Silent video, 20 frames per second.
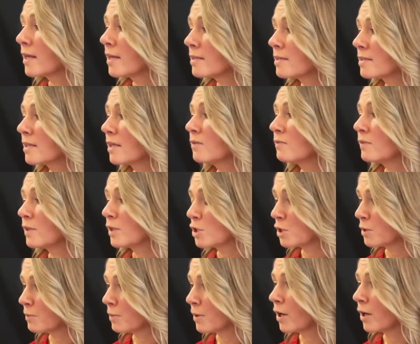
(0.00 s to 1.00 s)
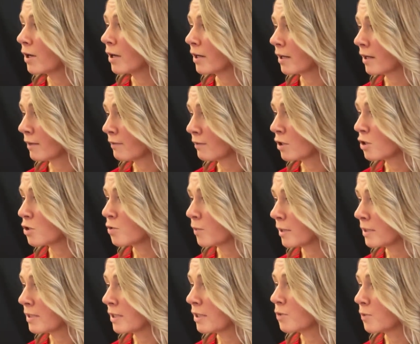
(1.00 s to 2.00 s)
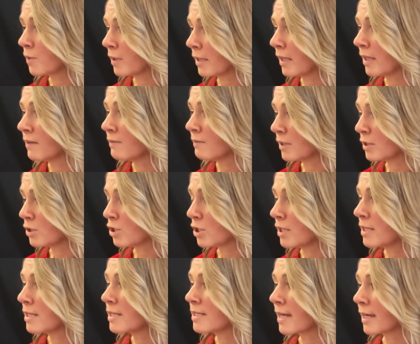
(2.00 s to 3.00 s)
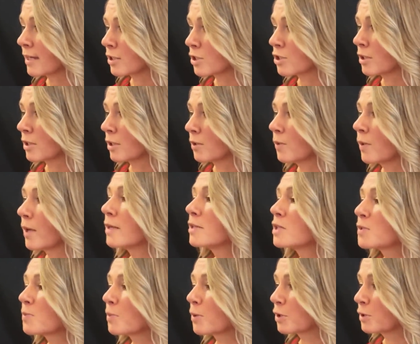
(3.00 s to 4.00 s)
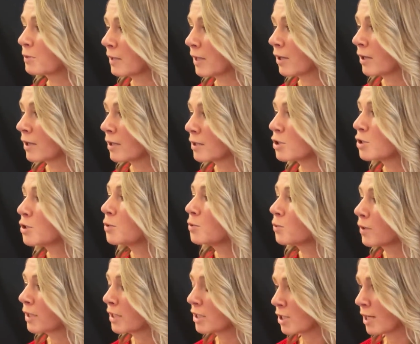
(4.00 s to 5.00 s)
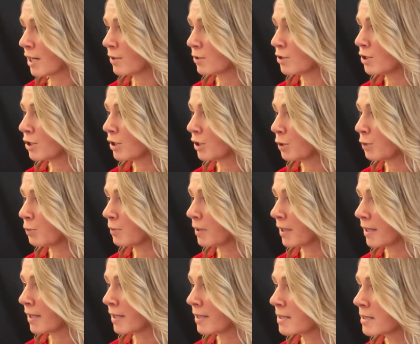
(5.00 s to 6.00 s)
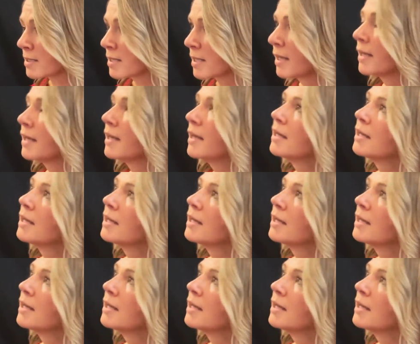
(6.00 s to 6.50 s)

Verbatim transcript: His convention part at the 2020 convention is actually what spurred me on to reach out to you because